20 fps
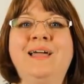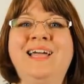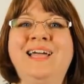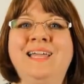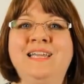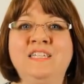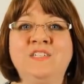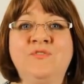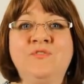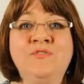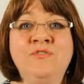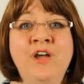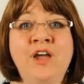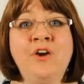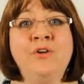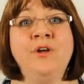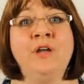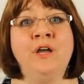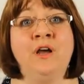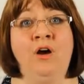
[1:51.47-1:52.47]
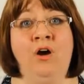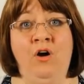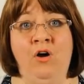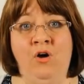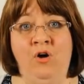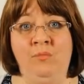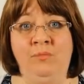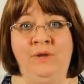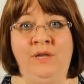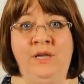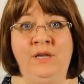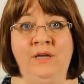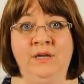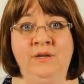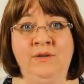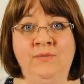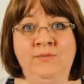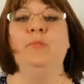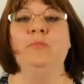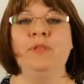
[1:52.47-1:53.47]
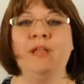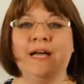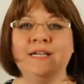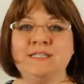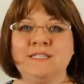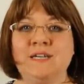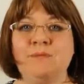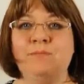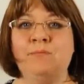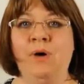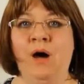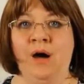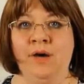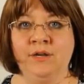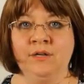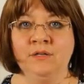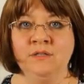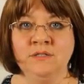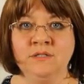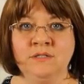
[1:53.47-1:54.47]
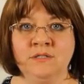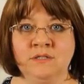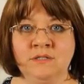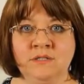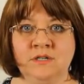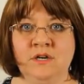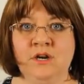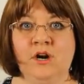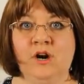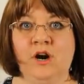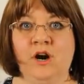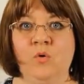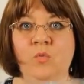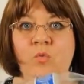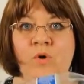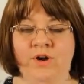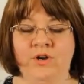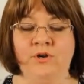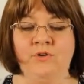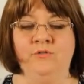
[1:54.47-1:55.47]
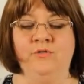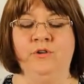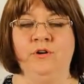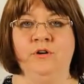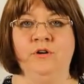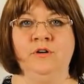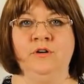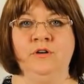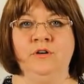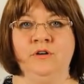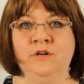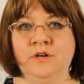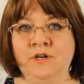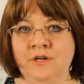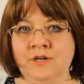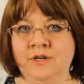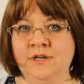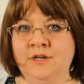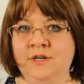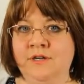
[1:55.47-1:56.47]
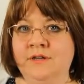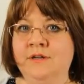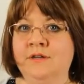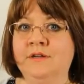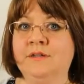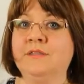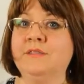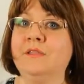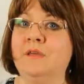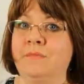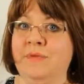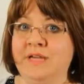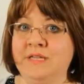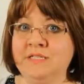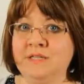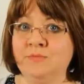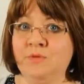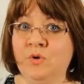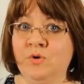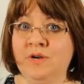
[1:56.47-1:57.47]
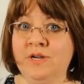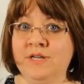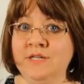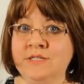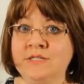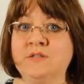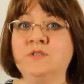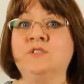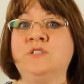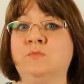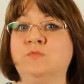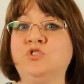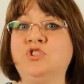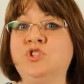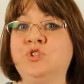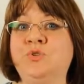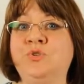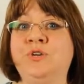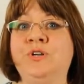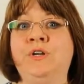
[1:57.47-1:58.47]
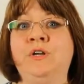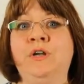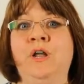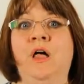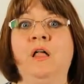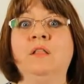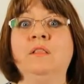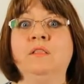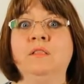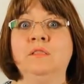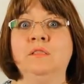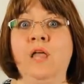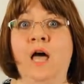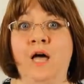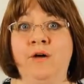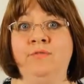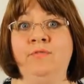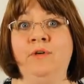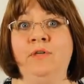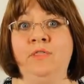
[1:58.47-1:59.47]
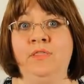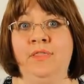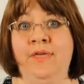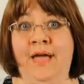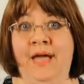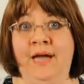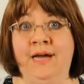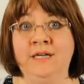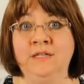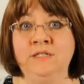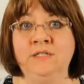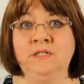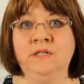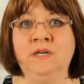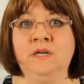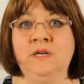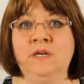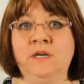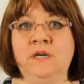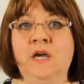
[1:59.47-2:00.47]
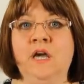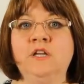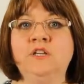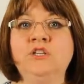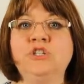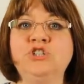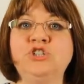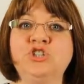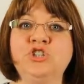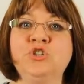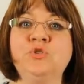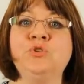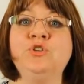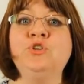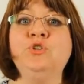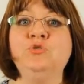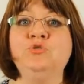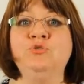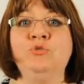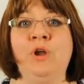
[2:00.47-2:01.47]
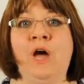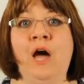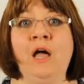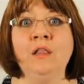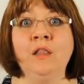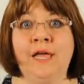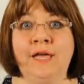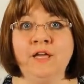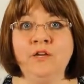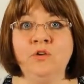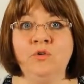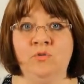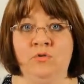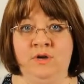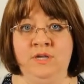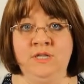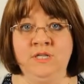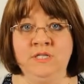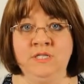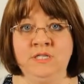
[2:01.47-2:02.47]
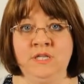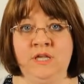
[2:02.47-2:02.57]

It is very calming. Plastic bottles are wonderful. They make some noise, so some children love that. Children who do not like noise,